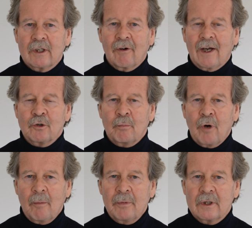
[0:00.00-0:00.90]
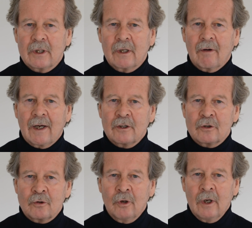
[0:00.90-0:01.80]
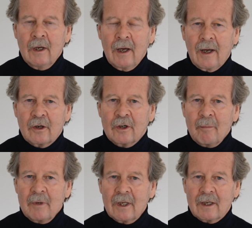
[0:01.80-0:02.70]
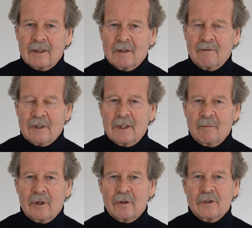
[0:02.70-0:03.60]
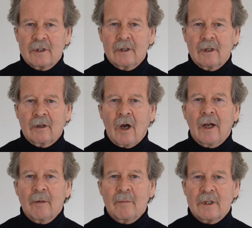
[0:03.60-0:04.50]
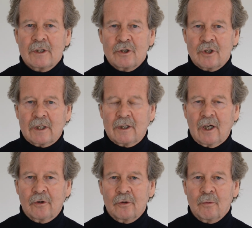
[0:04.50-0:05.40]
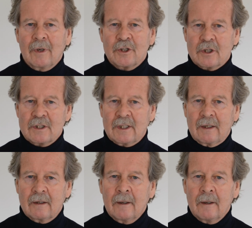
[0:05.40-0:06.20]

The right to property, the right to economic activity, because the economy is shut down to much extent.